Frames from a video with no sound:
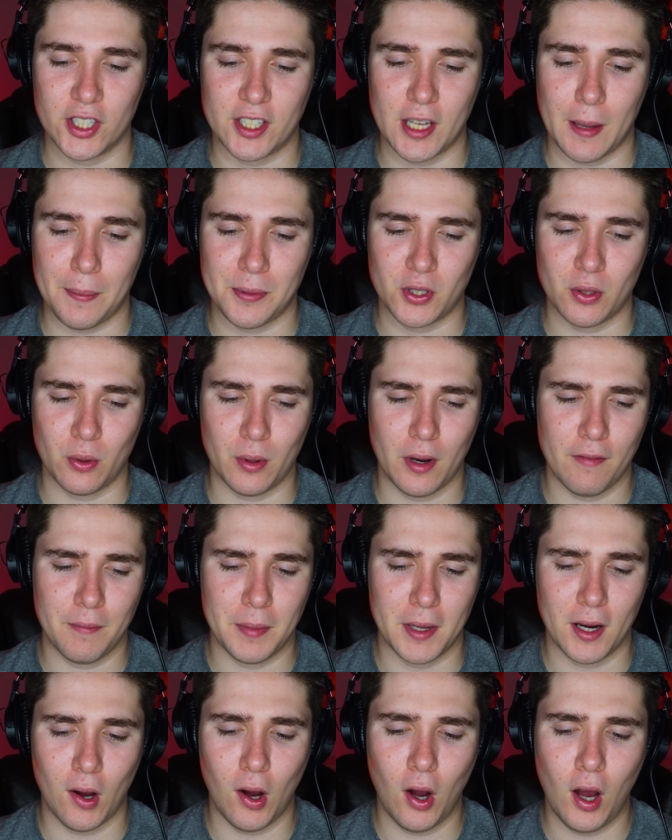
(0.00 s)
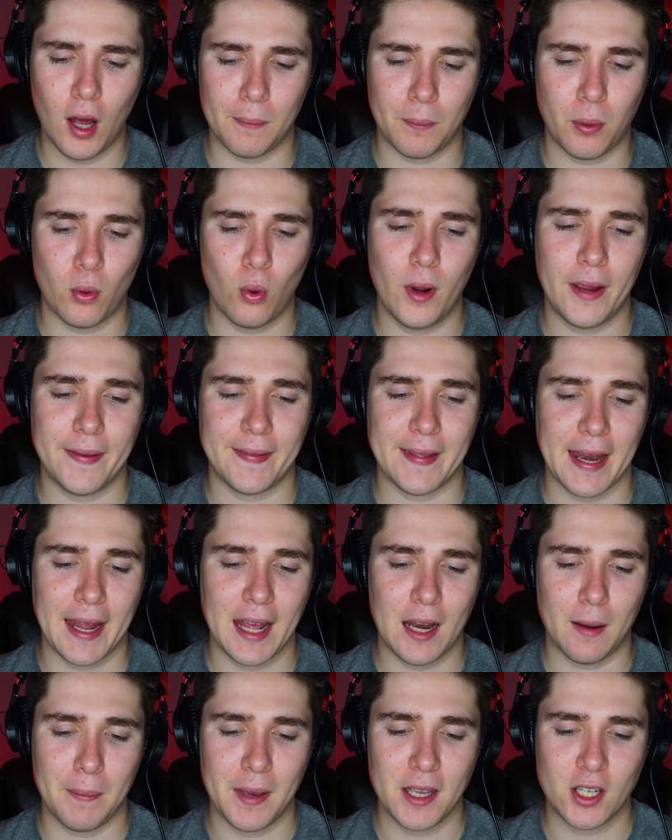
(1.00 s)
this episode have been on point. That
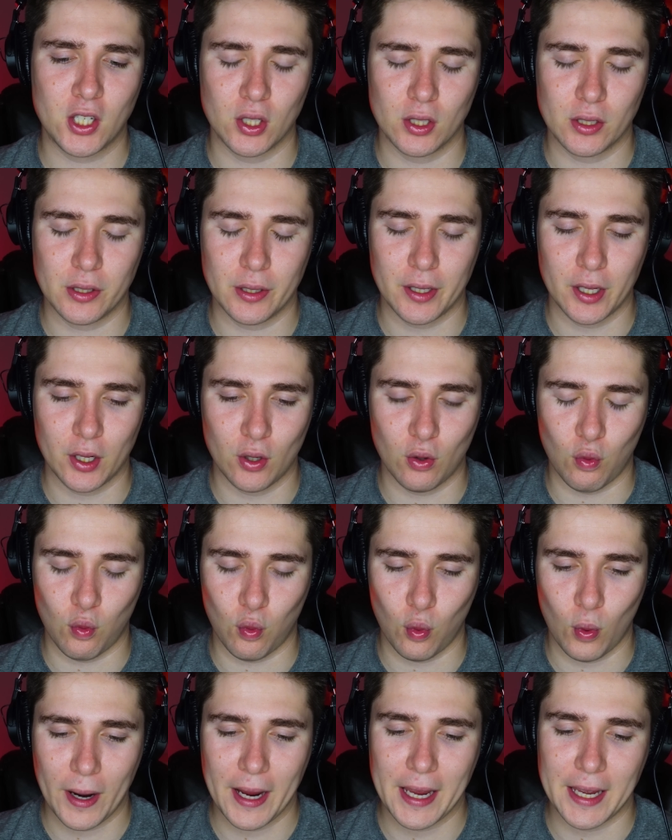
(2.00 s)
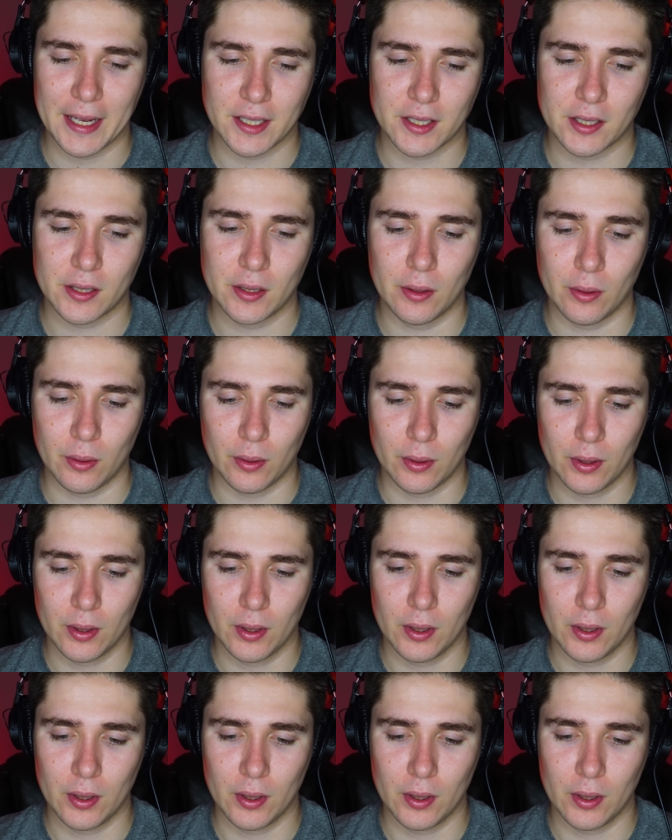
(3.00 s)
animation's looking great, too.